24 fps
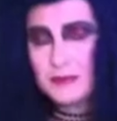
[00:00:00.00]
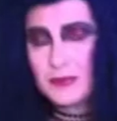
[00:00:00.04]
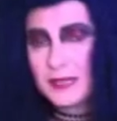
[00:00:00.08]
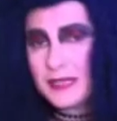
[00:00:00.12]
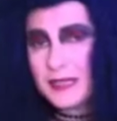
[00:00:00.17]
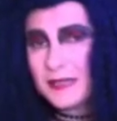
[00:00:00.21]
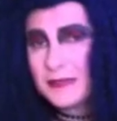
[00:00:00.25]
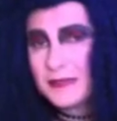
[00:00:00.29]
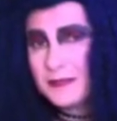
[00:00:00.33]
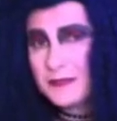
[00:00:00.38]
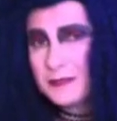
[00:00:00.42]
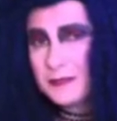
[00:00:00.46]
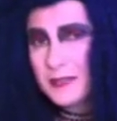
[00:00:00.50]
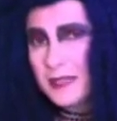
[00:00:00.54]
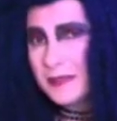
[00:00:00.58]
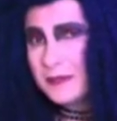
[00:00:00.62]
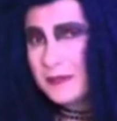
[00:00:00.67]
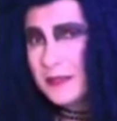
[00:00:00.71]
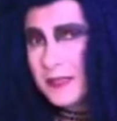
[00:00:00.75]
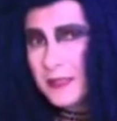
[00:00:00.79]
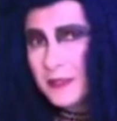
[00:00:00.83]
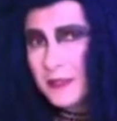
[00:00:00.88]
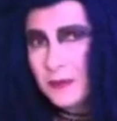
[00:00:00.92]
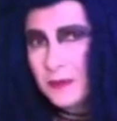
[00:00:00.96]
playing
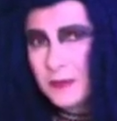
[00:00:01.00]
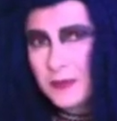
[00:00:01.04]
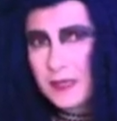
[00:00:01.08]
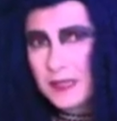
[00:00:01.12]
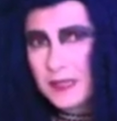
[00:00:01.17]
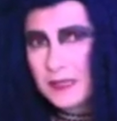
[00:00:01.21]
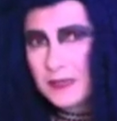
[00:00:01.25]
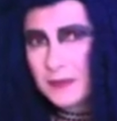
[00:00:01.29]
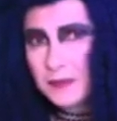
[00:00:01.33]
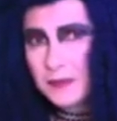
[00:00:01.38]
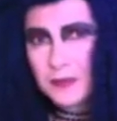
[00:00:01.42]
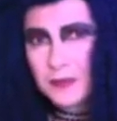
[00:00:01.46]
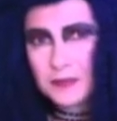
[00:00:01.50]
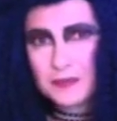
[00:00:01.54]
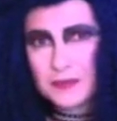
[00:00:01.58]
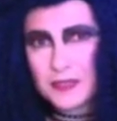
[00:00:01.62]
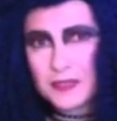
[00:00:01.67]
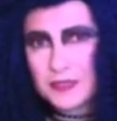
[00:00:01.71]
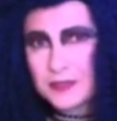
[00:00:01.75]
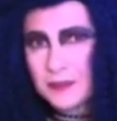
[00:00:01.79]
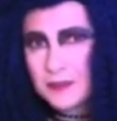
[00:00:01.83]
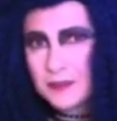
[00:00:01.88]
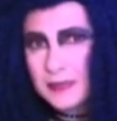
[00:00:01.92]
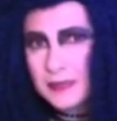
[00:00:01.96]
5 days a week
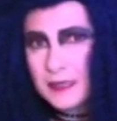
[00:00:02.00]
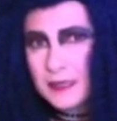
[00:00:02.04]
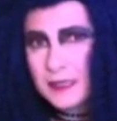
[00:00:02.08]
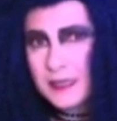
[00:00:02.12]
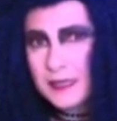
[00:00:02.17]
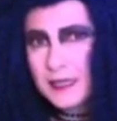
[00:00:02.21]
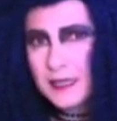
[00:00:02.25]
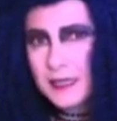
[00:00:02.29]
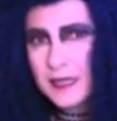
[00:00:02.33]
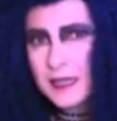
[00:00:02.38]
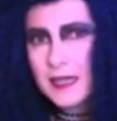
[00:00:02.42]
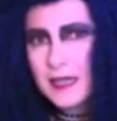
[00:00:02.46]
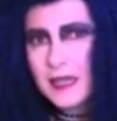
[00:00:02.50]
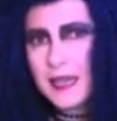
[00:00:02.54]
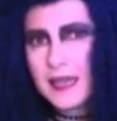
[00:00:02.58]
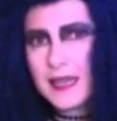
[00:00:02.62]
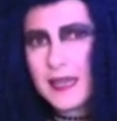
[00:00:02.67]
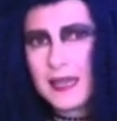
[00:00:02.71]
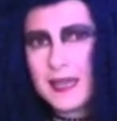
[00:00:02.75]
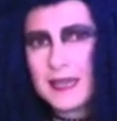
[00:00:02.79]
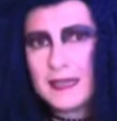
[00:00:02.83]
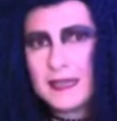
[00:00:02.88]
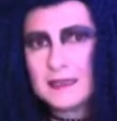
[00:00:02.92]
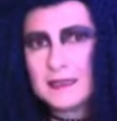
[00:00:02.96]
professionally,
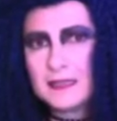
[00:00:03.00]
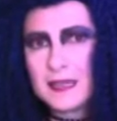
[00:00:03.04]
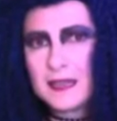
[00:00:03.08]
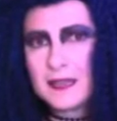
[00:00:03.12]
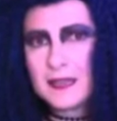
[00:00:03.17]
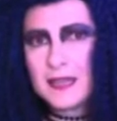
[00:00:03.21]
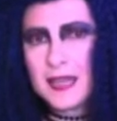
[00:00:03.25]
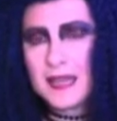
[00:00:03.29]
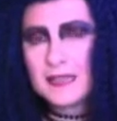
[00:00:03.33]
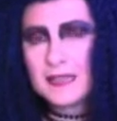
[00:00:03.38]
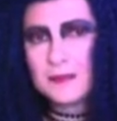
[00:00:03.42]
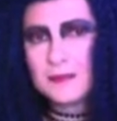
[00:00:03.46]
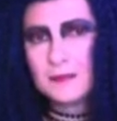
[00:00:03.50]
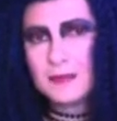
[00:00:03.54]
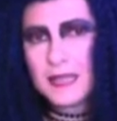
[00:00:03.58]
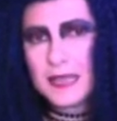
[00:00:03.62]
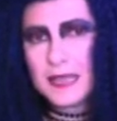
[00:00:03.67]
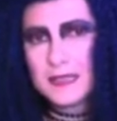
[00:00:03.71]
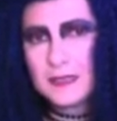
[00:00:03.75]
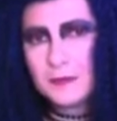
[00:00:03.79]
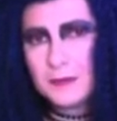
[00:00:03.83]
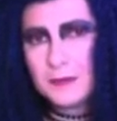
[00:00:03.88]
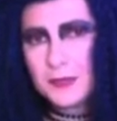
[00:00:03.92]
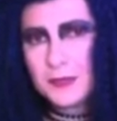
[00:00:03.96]
and they had some
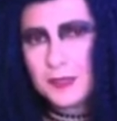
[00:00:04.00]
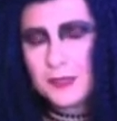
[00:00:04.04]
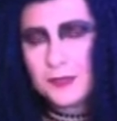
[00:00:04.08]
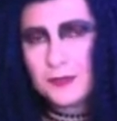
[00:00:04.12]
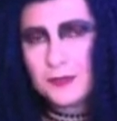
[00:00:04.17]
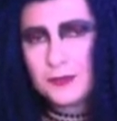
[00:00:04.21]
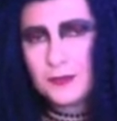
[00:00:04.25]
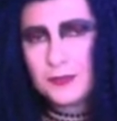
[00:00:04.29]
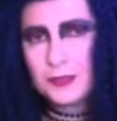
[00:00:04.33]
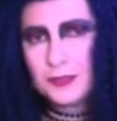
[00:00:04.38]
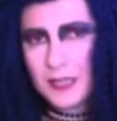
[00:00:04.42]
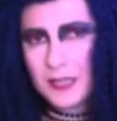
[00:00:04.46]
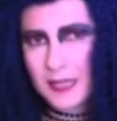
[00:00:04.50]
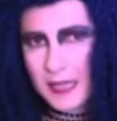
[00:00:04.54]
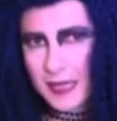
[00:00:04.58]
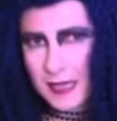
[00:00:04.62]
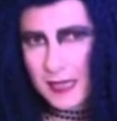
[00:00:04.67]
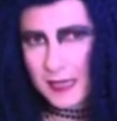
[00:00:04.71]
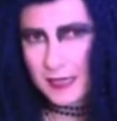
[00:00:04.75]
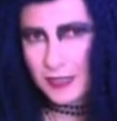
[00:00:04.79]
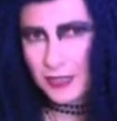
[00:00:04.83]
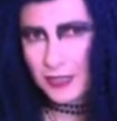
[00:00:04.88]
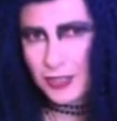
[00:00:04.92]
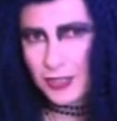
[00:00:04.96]
lineup issues.
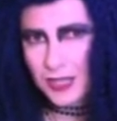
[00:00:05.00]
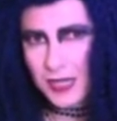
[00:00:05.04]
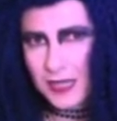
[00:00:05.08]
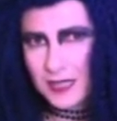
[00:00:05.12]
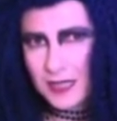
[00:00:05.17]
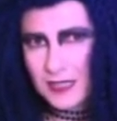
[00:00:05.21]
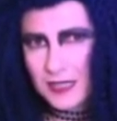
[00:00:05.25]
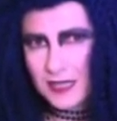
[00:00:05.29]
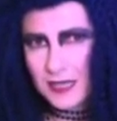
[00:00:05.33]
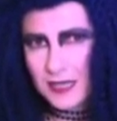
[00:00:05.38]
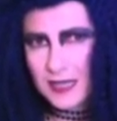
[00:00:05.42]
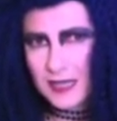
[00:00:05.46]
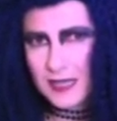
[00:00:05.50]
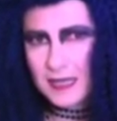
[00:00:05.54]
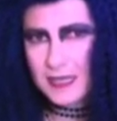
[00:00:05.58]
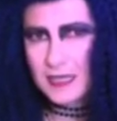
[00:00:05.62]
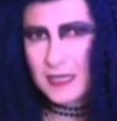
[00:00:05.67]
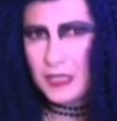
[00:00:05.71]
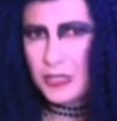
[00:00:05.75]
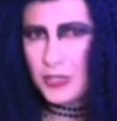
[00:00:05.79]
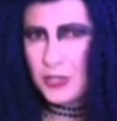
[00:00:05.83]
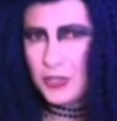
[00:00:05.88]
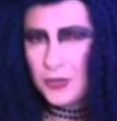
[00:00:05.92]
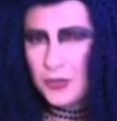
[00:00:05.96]
And
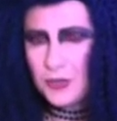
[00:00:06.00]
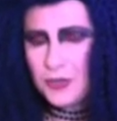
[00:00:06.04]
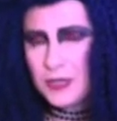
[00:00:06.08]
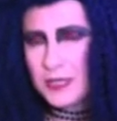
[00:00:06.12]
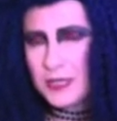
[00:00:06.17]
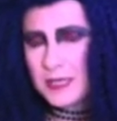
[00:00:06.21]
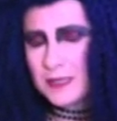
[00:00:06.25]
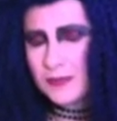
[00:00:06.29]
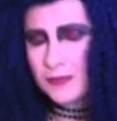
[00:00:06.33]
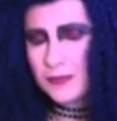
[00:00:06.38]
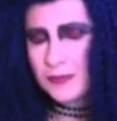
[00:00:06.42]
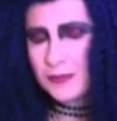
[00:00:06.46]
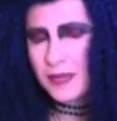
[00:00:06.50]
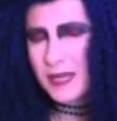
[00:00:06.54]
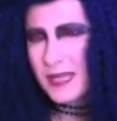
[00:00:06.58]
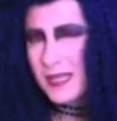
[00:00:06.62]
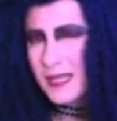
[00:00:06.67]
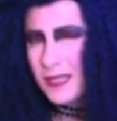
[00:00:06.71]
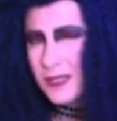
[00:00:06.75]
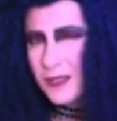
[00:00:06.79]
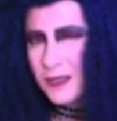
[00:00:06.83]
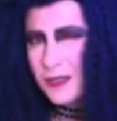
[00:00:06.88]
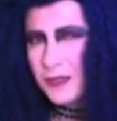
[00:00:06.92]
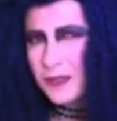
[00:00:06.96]
JJ knew his
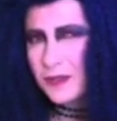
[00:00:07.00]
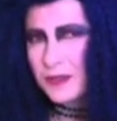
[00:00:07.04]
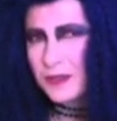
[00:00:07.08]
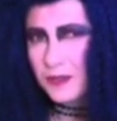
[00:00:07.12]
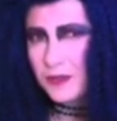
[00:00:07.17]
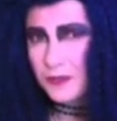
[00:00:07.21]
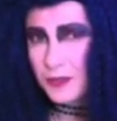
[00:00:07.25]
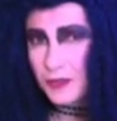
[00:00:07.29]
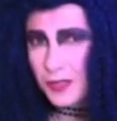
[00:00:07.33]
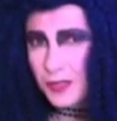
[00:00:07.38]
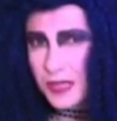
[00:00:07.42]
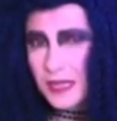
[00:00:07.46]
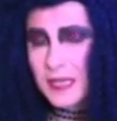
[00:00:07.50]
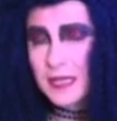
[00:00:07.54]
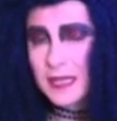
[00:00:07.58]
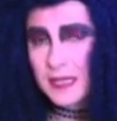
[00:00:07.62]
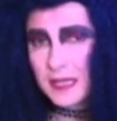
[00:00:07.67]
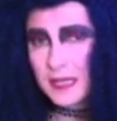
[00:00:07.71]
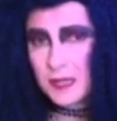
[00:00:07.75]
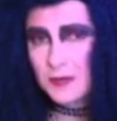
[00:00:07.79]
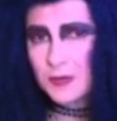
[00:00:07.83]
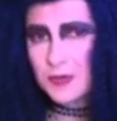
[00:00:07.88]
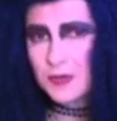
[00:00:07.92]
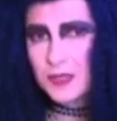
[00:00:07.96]
range of singing
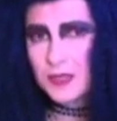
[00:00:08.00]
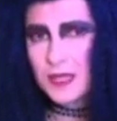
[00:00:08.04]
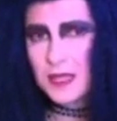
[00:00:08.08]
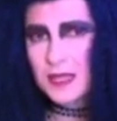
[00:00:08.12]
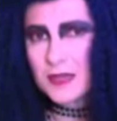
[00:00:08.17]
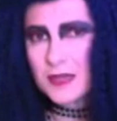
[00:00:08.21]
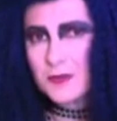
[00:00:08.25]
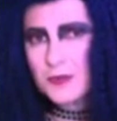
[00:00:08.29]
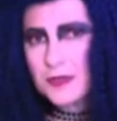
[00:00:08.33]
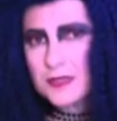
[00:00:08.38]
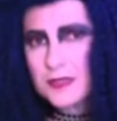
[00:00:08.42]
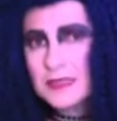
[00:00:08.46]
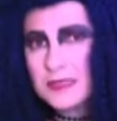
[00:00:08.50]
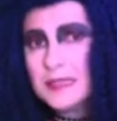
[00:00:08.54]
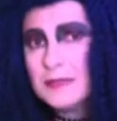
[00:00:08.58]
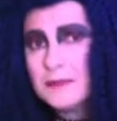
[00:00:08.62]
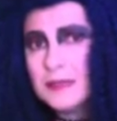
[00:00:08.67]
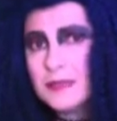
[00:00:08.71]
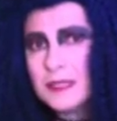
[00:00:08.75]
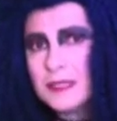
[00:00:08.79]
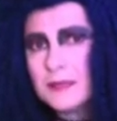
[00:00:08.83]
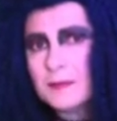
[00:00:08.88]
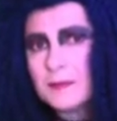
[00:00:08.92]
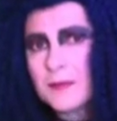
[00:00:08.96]
he was singing was
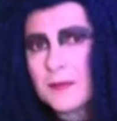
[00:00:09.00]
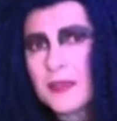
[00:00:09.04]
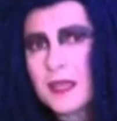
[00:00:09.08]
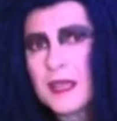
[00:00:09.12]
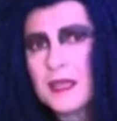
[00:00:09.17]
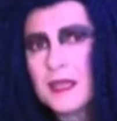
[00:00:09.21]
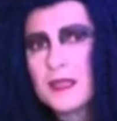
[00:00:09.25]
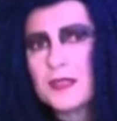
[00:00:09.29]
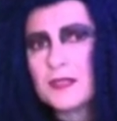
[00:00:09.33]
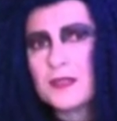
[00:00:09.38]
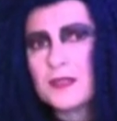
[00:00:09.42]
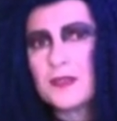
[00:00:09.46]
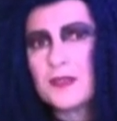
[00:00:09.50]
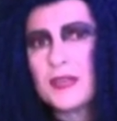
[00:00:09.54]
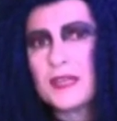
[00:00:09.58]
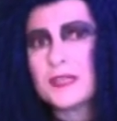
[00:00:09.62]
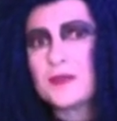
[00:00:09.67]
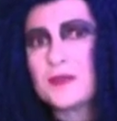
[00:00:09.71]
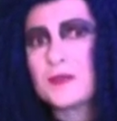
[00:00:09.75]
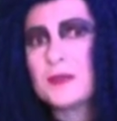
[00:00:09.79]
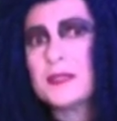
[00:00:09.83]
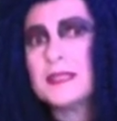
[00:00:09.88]
limited. So that's